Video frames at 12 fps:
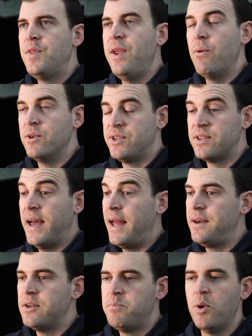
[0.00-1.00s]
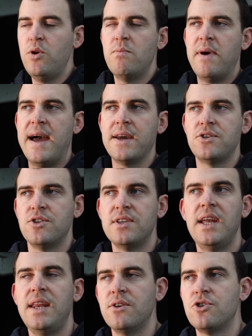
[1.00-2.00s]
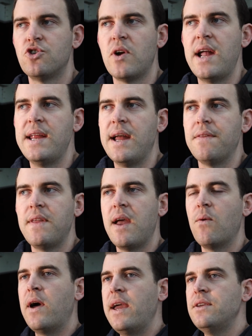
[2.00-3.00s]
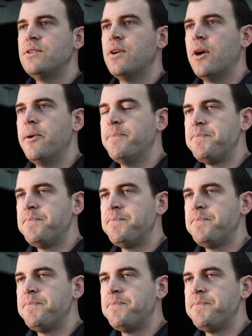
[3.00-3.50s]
there was this hunter's boot marks just heading straight out that way. So